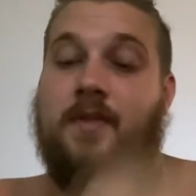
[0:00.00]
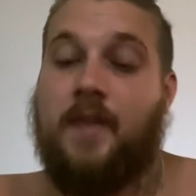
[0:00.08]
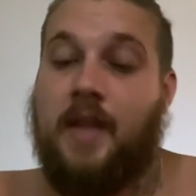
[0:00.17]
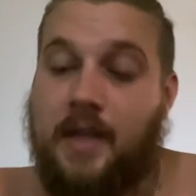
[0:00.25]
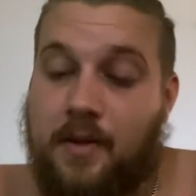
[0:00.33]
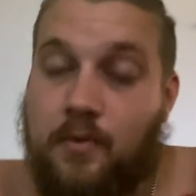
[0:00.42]

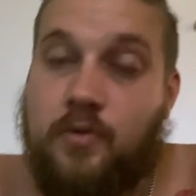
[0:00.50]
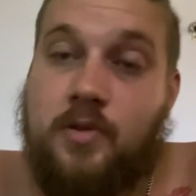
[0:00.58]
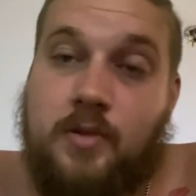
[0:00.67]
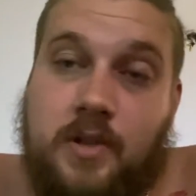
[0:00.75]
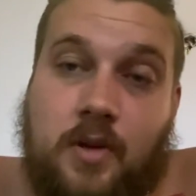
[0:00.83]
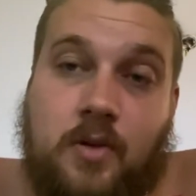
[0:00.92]
they can
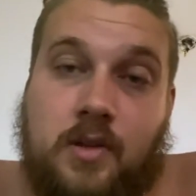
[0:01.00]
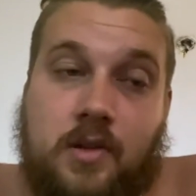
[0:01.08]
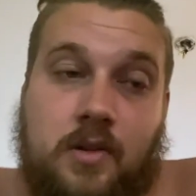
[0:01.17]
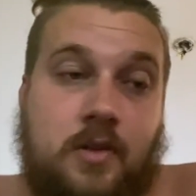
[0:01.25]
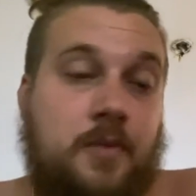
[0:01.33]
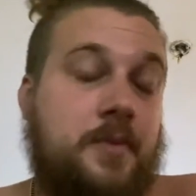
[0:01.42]
ruin
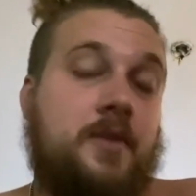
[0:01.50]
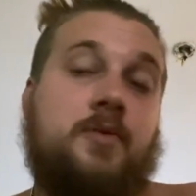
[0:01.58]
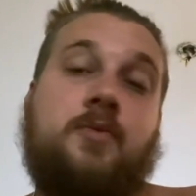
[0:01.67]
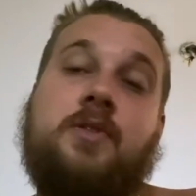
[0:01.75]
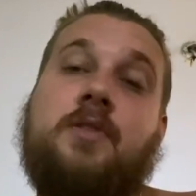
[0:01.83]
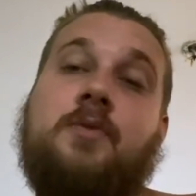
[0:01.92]
Oklahoma's
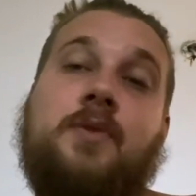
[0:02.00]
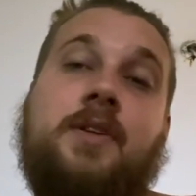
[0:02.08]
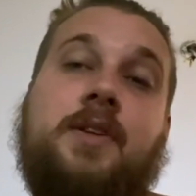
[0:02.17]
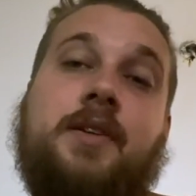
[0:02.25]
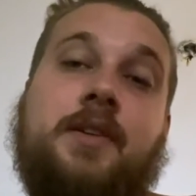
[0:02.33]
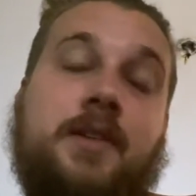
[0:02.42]
with a
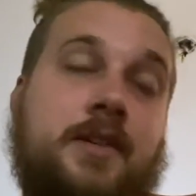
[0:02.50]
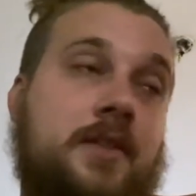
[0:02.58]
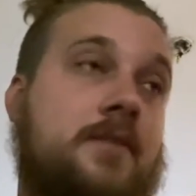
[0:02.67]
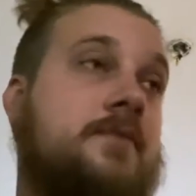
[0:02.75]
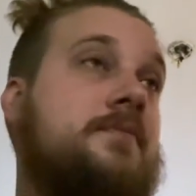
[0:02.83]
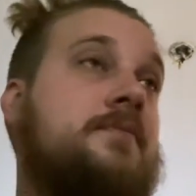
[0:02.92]
win here.